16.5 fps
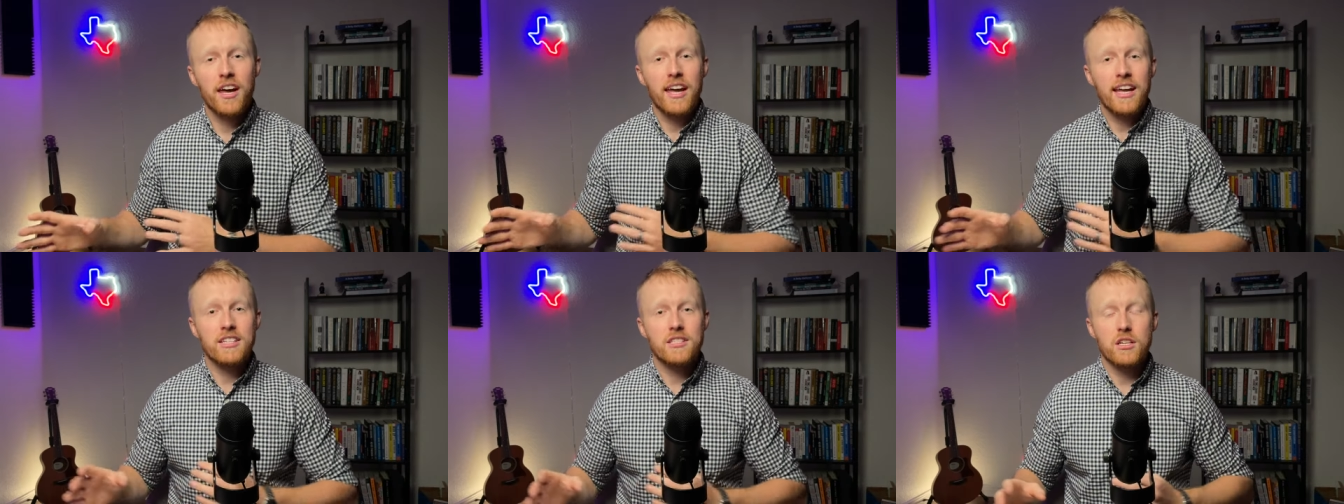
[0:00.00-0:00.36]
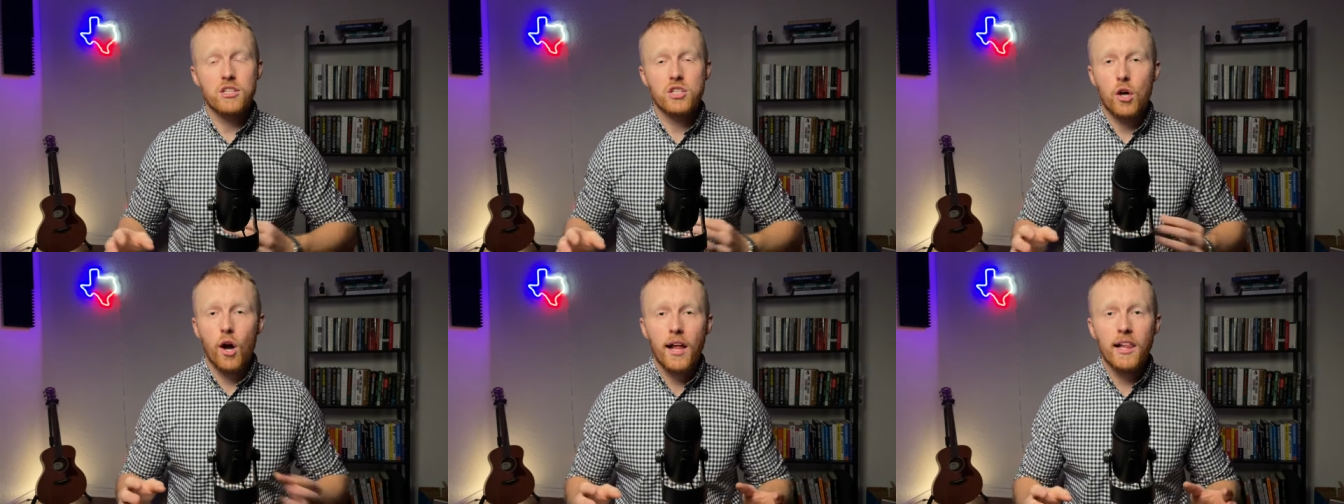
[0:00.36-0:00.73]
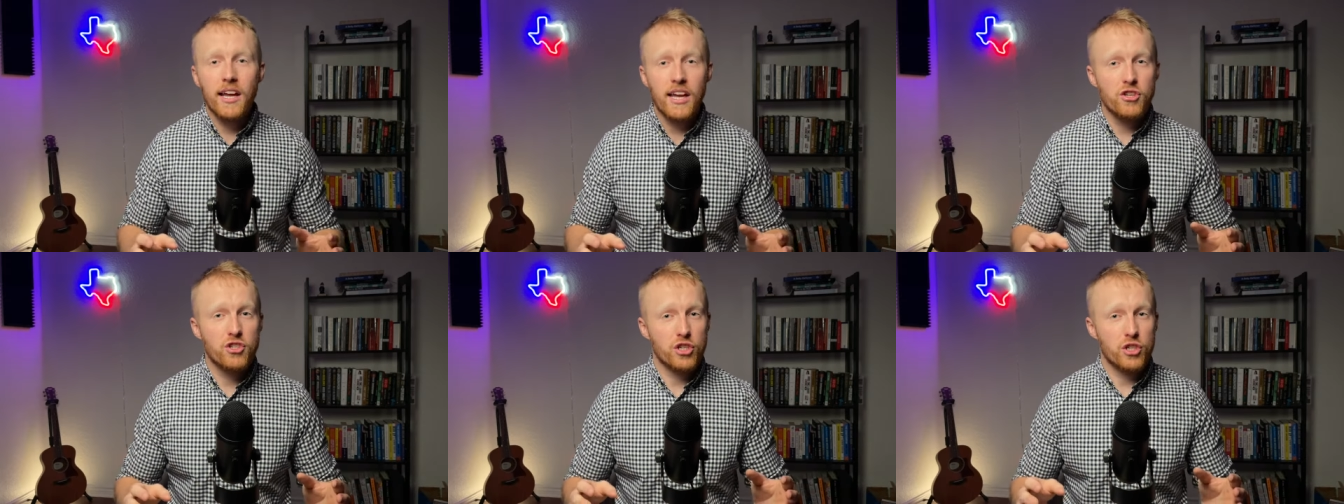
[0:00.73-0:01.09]
is that Tyler
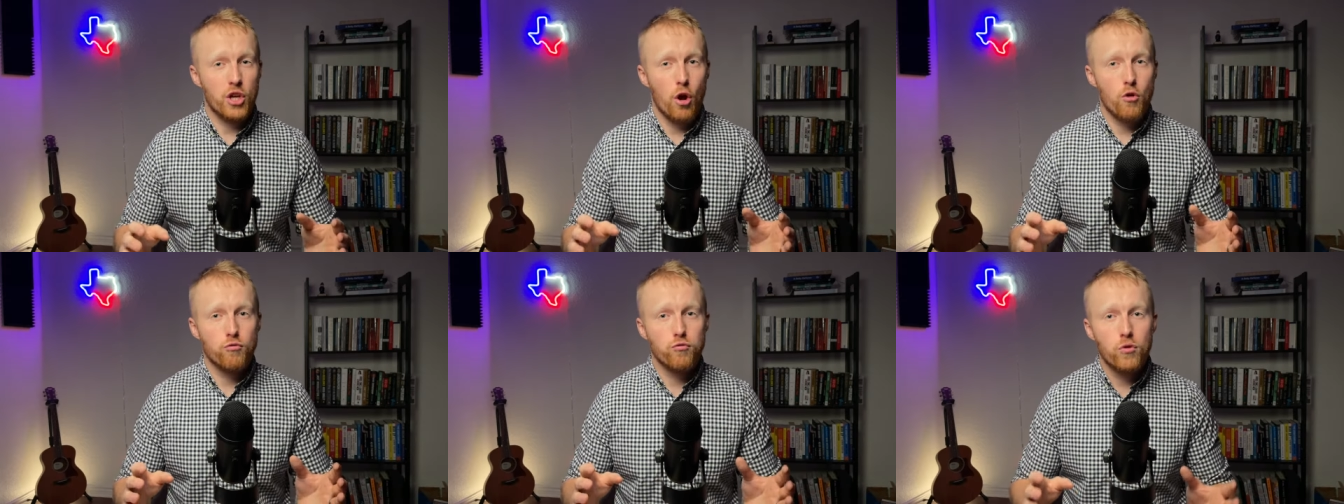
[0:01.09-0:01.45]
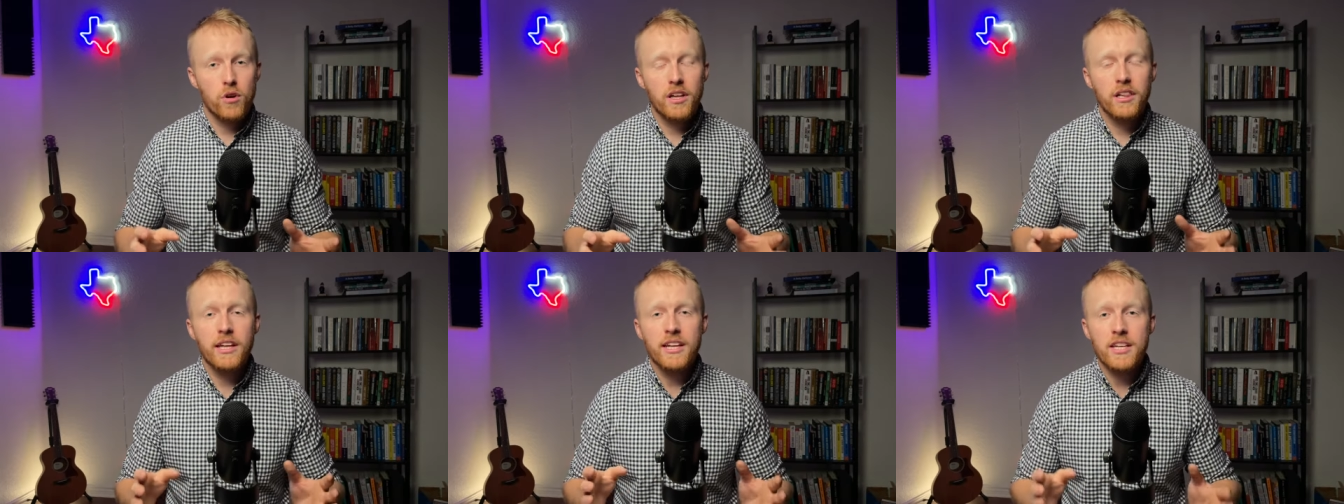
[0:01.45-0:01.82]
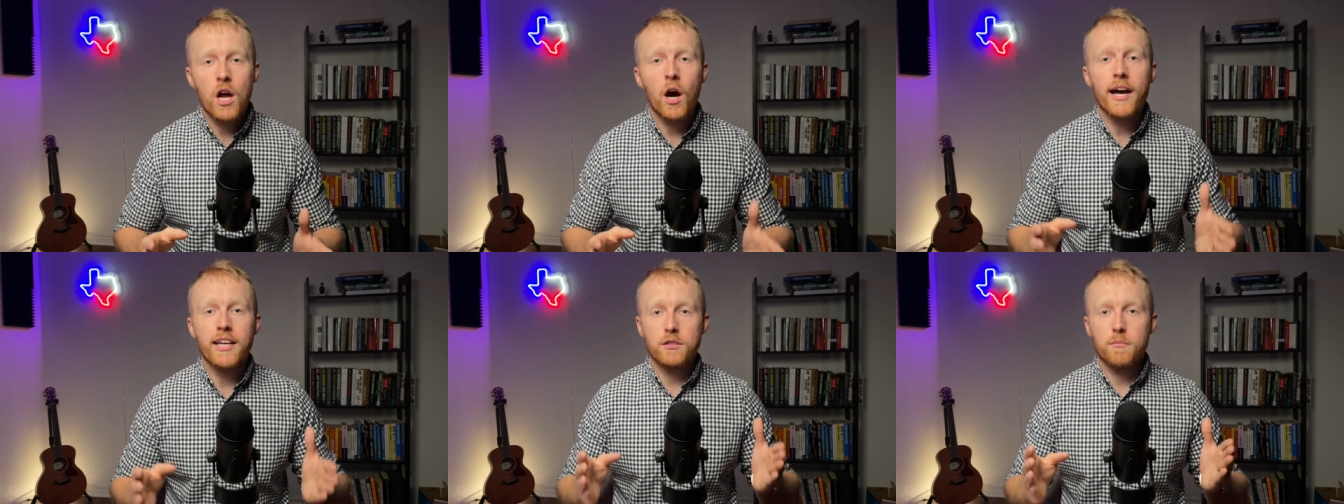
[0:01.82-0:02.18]
is just a really
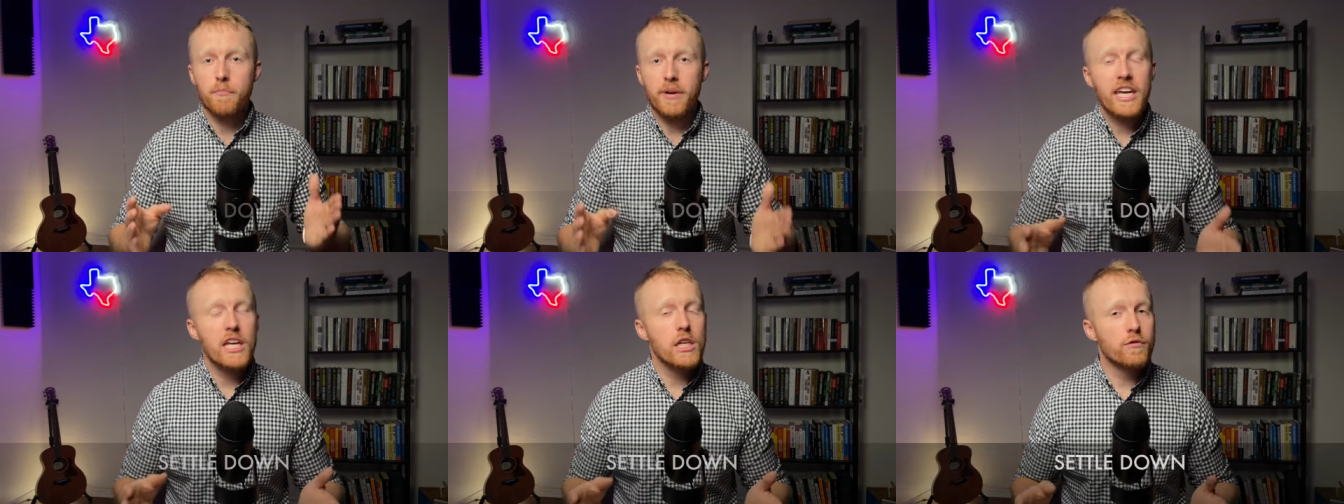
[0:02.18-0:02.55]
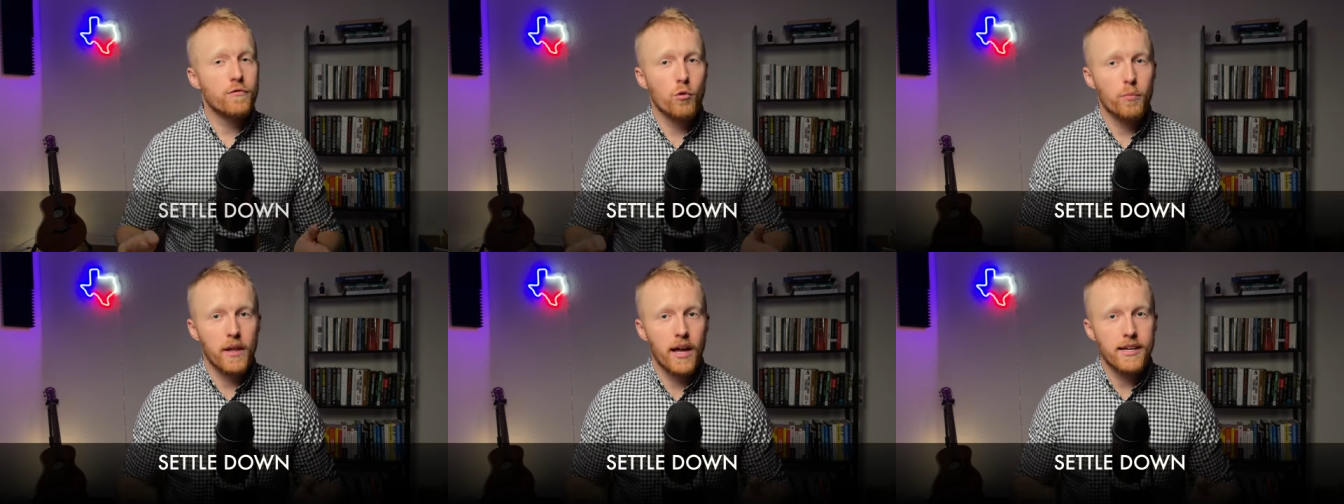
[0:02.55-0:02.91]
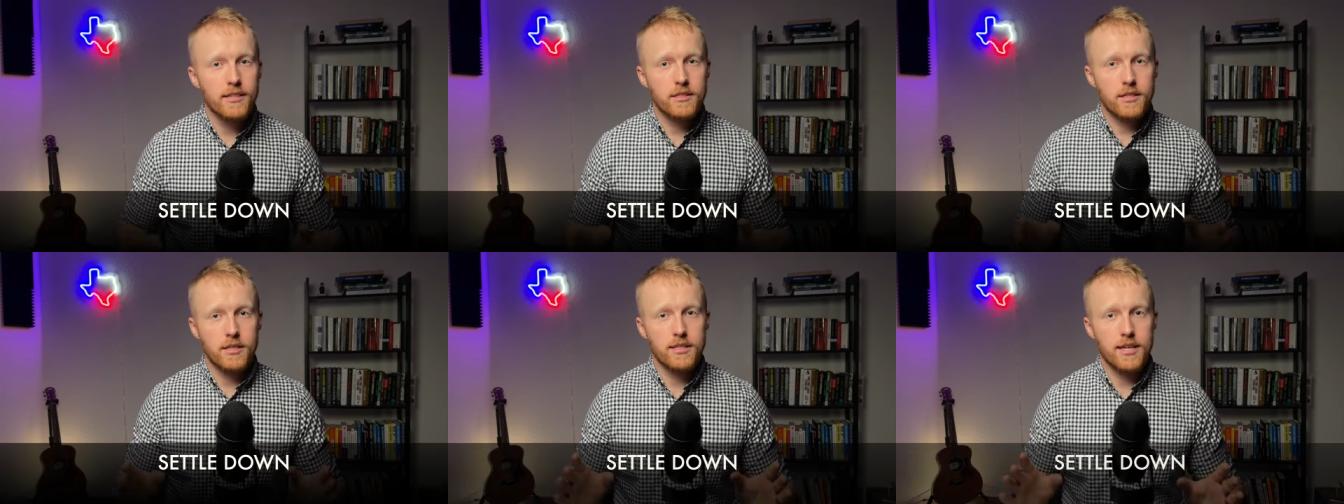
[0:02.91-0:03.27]
nice, peaceful
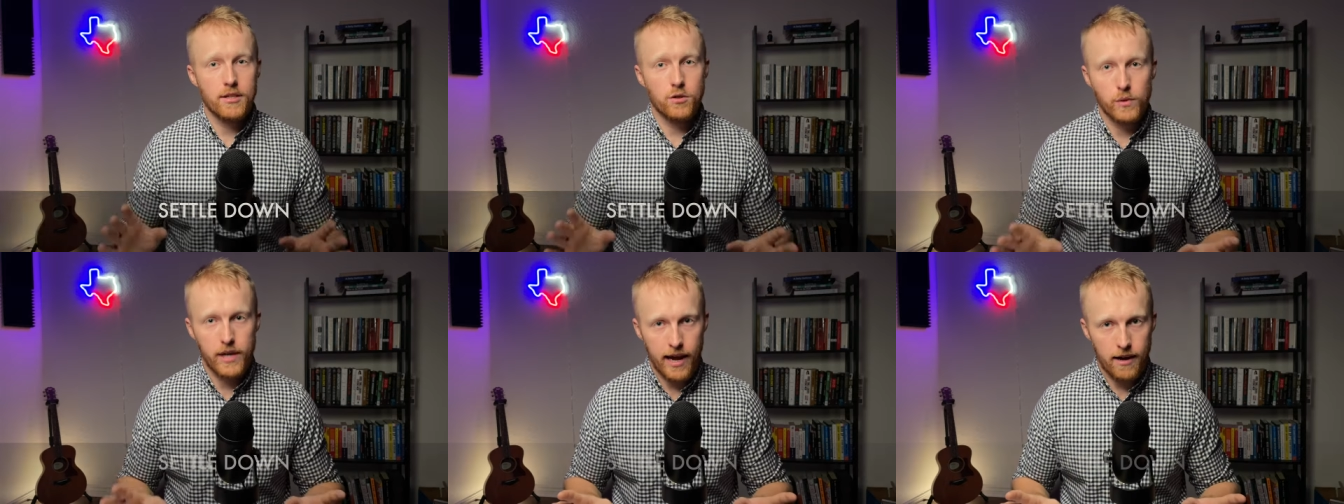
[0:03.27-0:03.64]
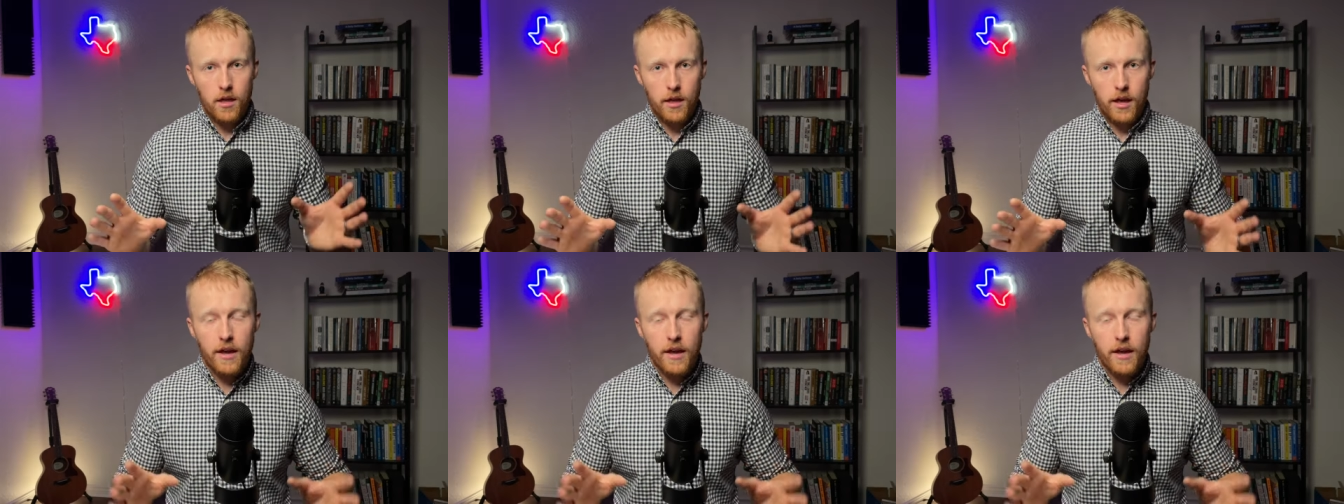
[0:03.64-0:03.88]
place to settle down.